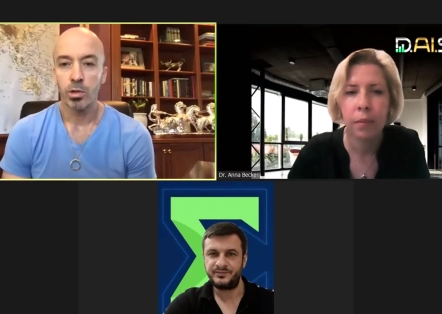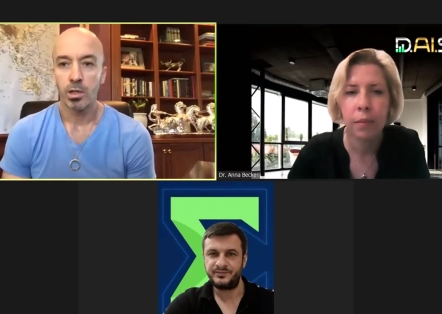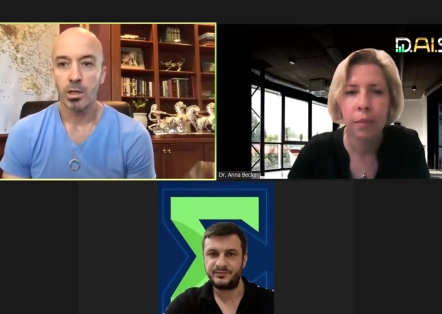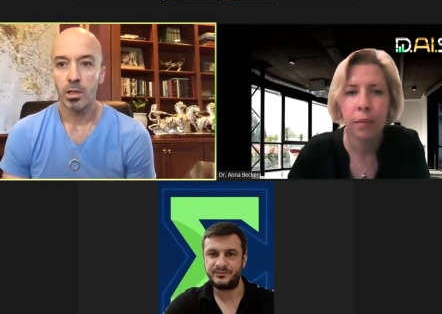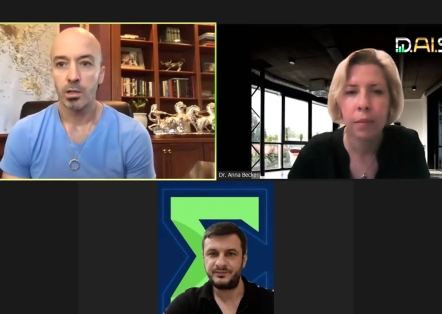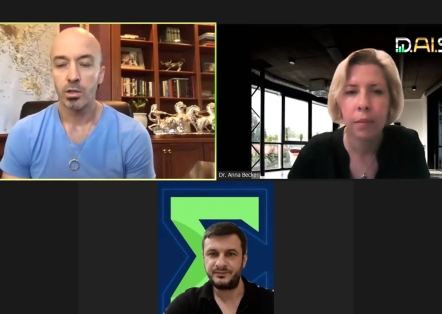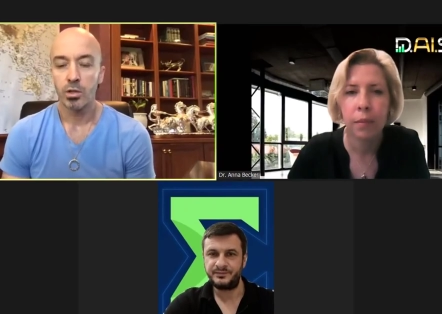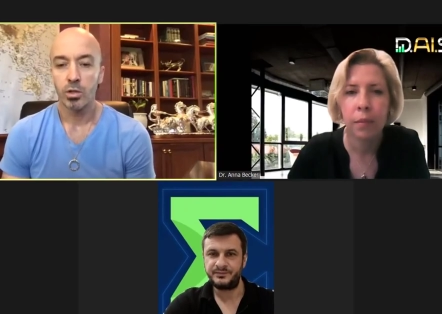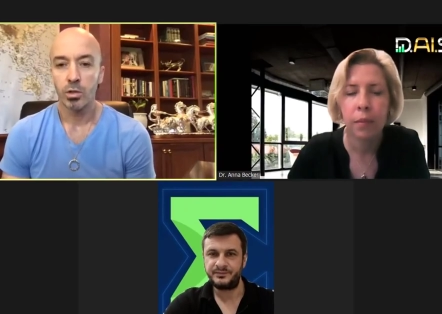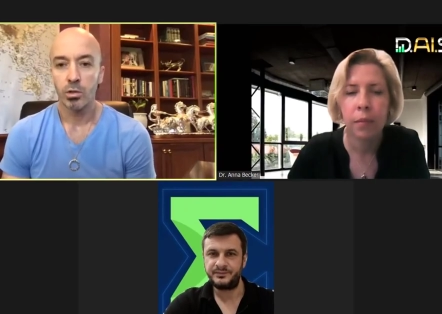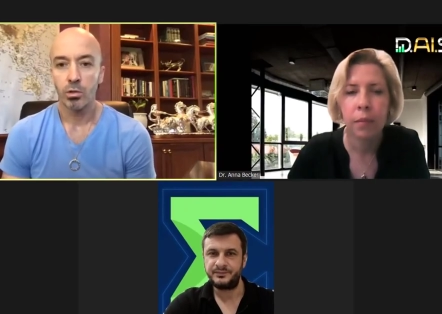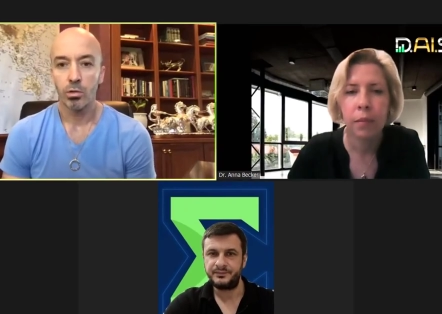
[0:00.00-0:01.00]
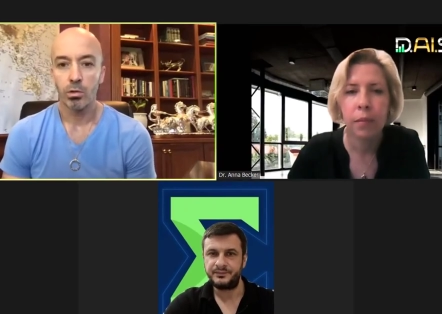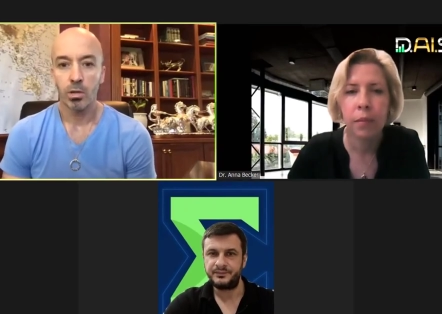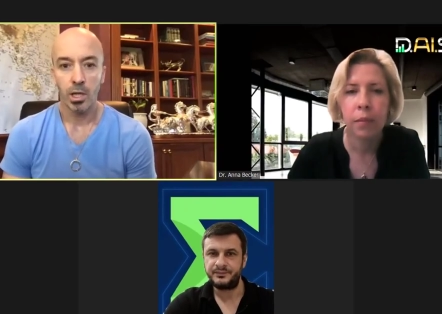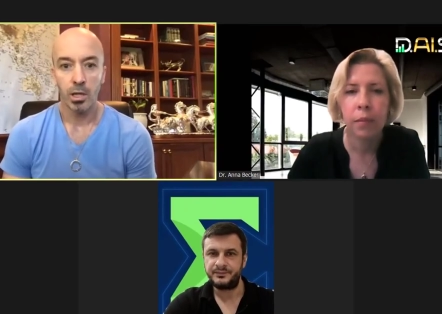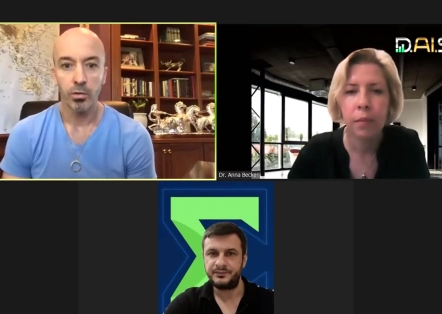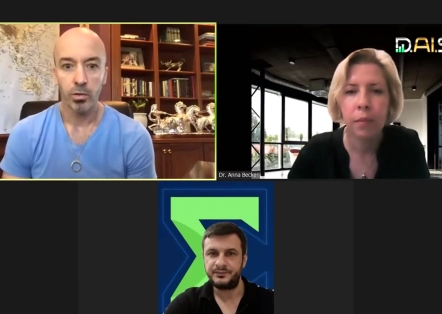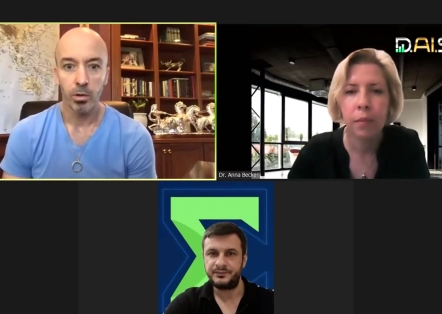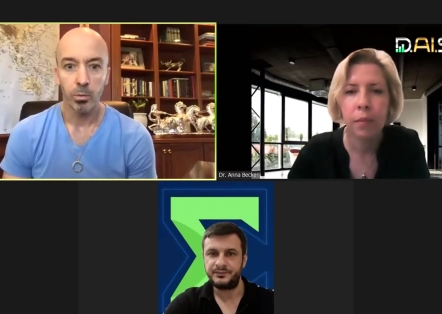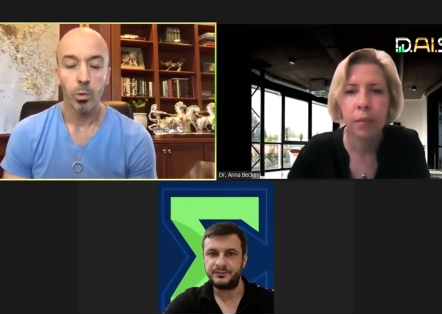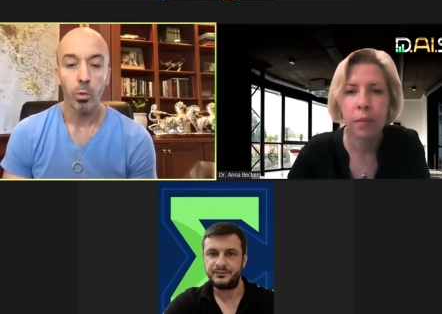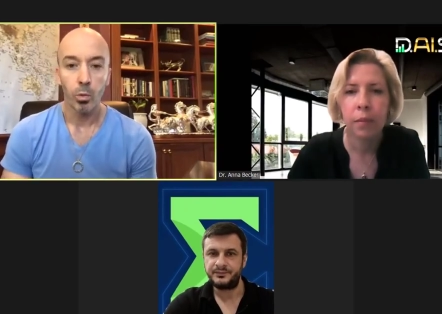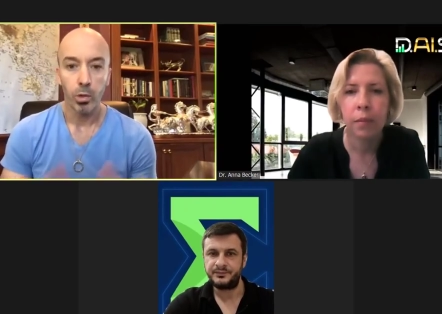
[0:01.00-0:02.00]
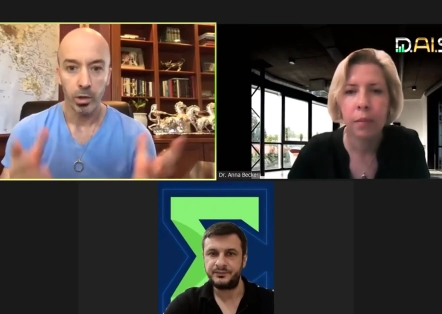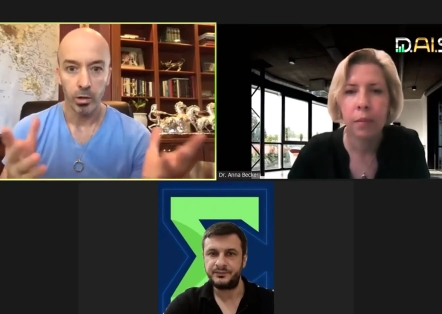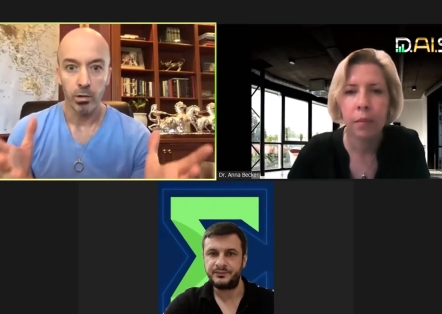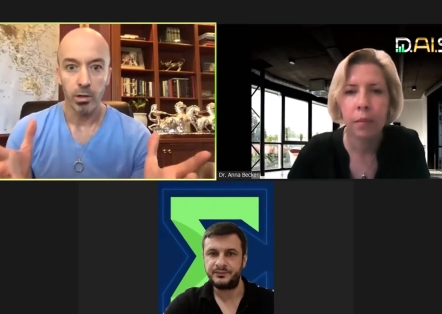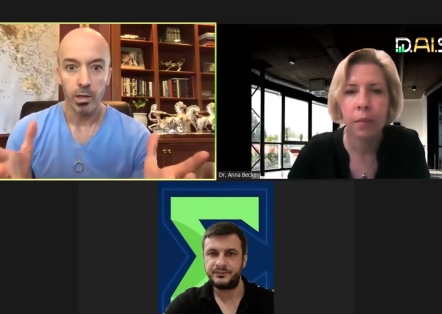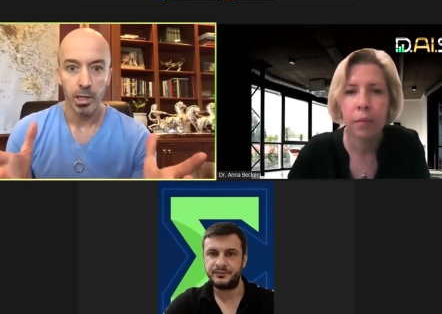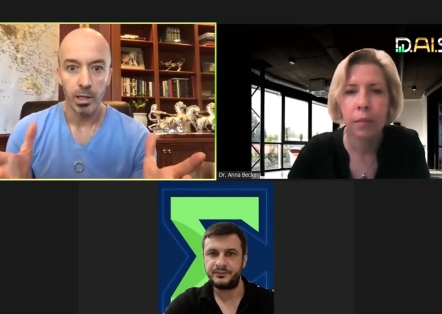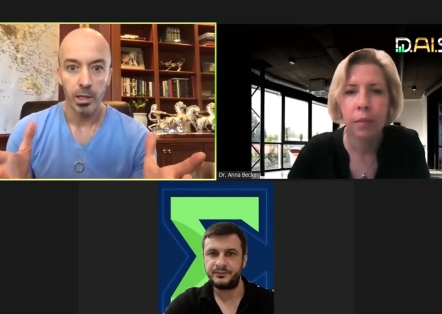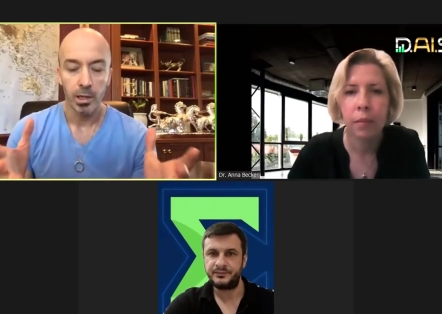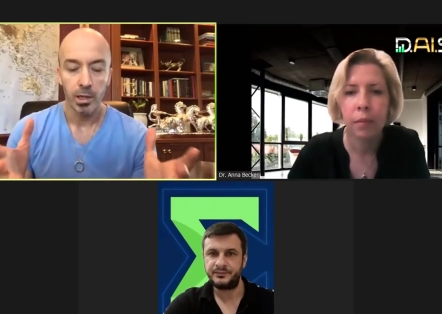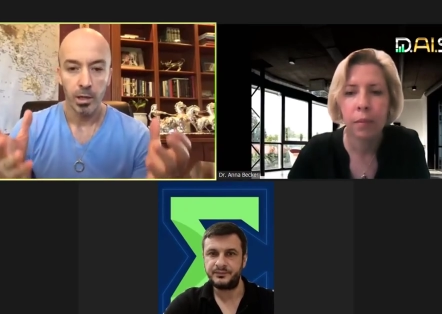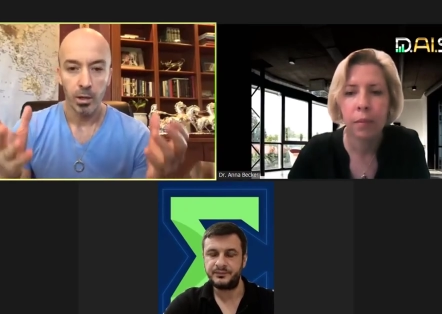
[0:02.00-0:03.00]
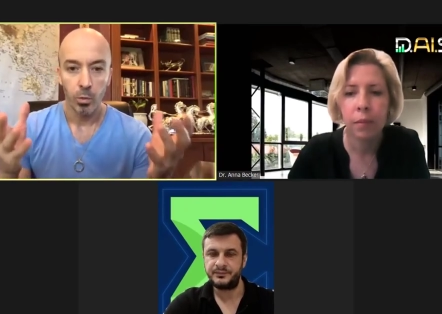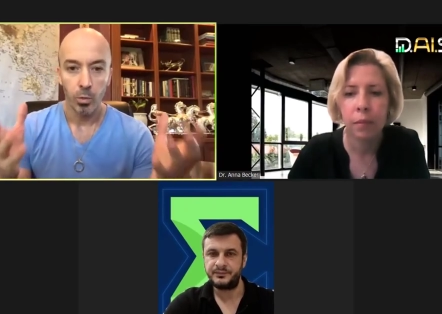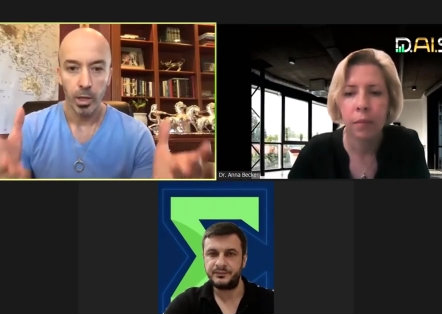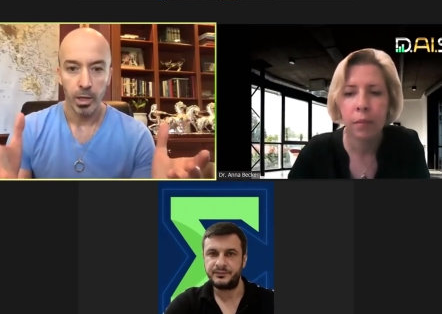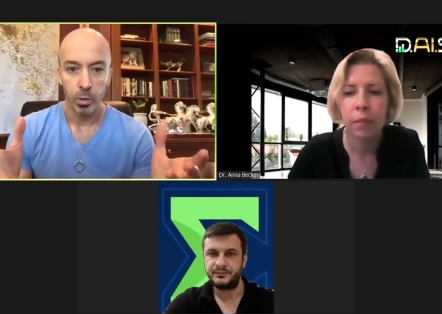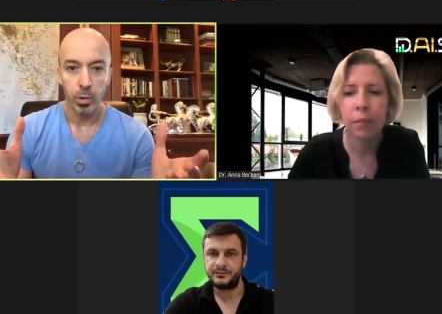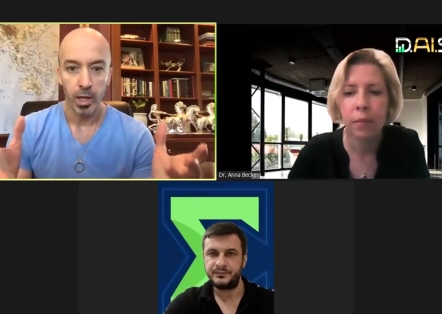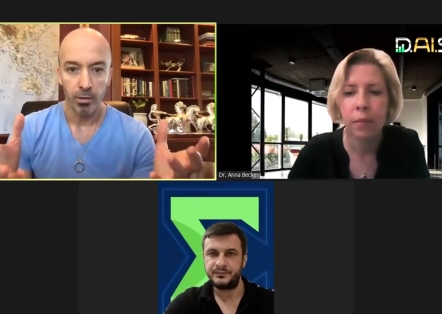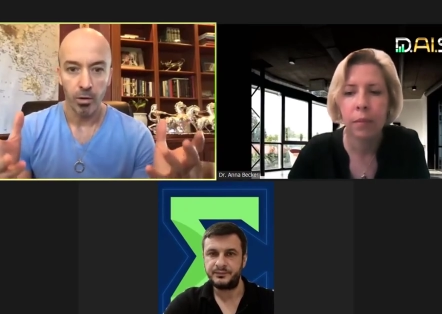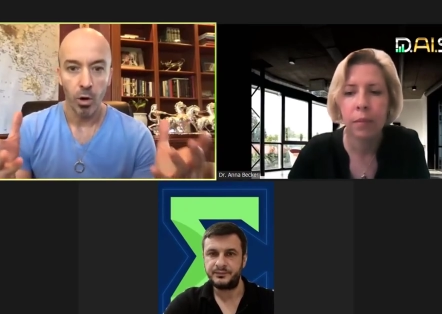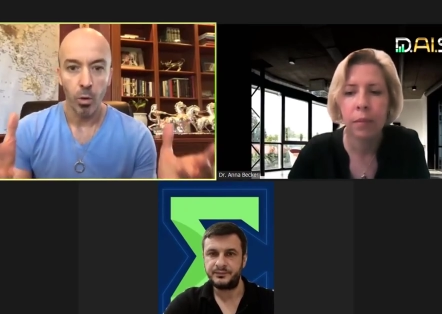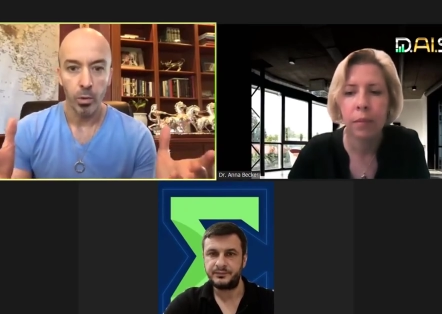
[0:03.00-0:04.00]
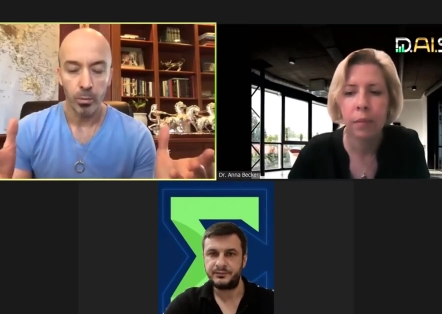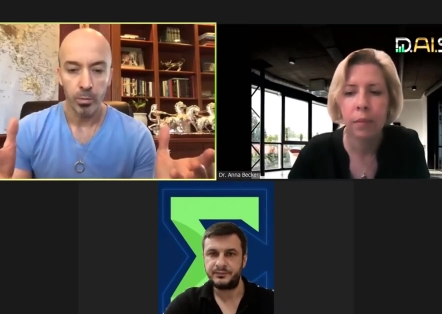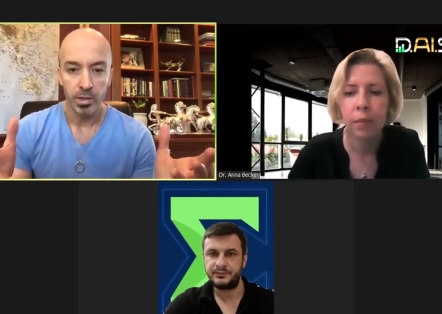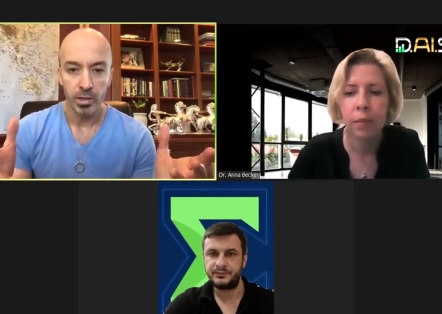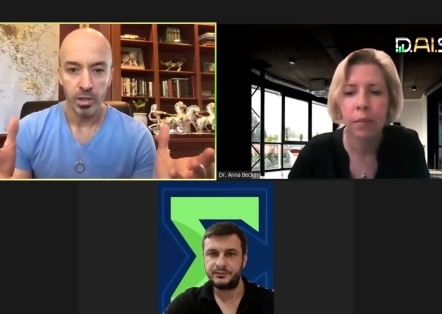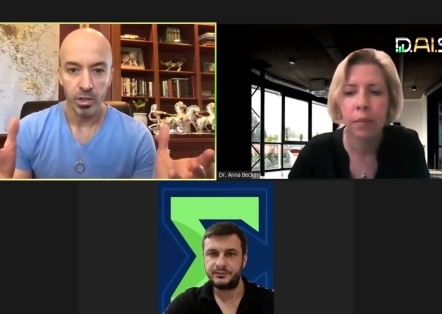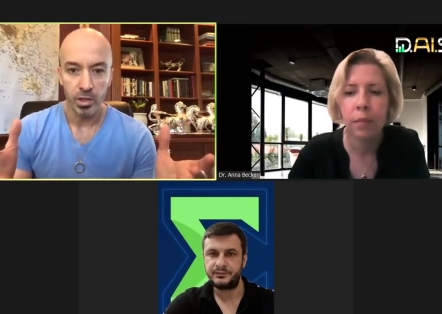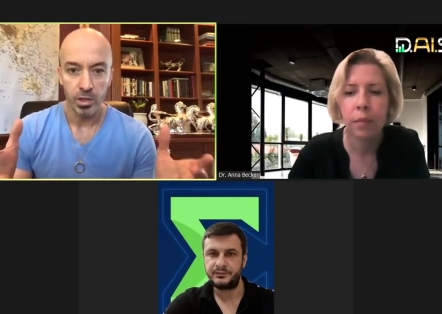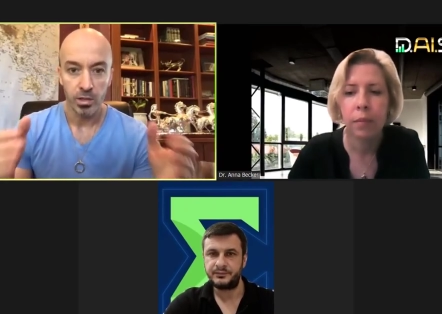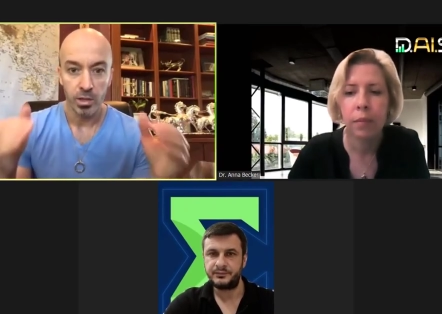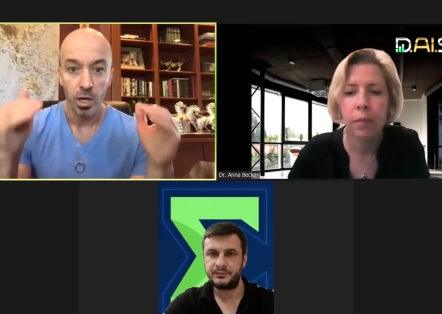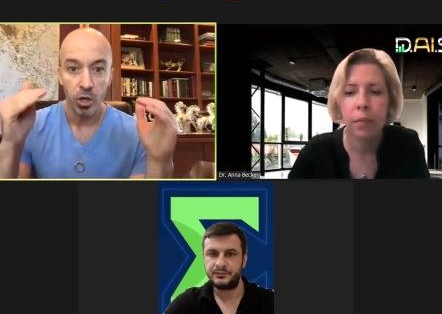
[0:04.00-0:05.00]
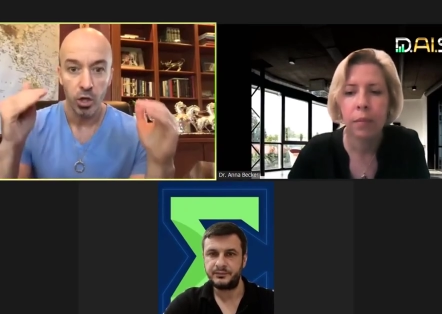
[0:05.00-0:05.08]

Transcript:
Speaker 1: want to confirm currently we do have open positions.